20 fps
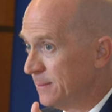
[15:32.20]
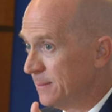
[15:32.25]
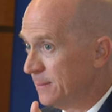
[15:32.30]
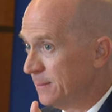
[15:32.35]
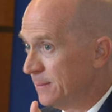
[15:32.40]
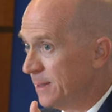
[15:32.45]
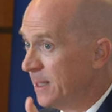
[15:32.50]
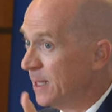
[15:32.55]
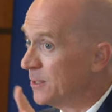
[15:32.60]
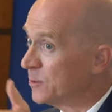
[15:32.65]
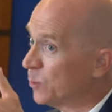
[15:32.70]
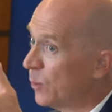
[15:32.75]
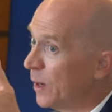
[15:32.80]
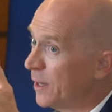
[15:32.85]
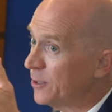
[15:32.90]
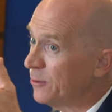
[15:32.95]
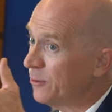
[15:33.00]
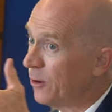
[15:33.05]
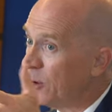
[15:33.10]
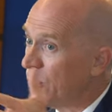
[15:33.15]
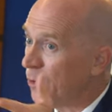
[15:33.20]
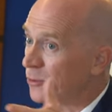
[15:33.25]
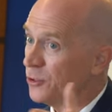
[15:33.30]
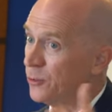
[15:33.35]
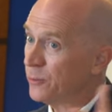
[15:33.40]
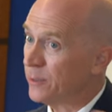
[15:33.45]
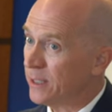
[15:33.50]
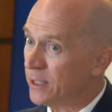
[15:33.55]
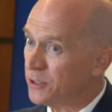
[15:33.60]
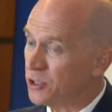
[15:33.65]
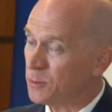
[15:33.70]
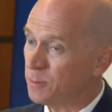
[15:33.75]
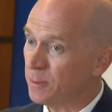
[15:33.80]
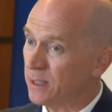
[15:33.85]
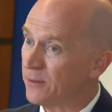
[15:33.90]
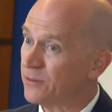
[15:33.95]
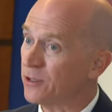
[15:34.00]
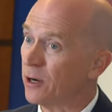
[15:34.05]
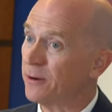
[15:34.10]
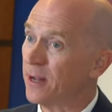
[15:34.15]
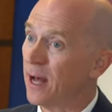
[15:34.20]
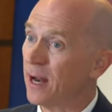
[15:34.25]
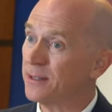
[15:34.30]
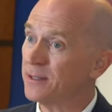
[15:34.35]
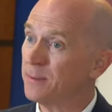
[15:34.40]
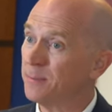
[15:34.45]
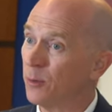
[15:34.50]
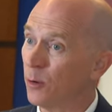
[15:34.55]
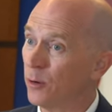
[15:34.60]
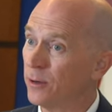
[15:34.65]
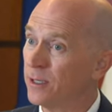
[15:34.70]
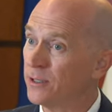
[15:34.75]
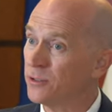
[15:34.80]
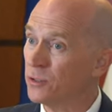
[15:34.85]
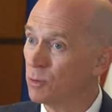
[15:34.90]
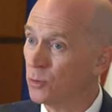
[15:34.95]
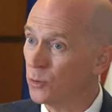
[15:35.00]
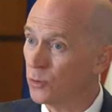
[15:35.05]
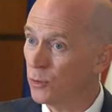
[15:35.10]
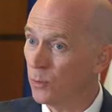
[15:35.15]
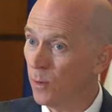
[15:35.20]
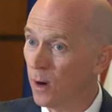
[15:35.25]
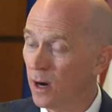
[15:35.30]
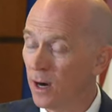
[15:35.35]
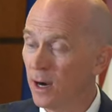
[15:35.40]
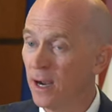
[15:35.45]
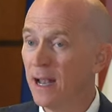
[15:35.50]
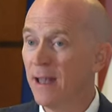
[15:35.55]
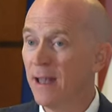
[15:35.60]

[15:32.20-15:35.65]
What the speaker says: Because what you hold, your religious beliefs, are not as important as who you are.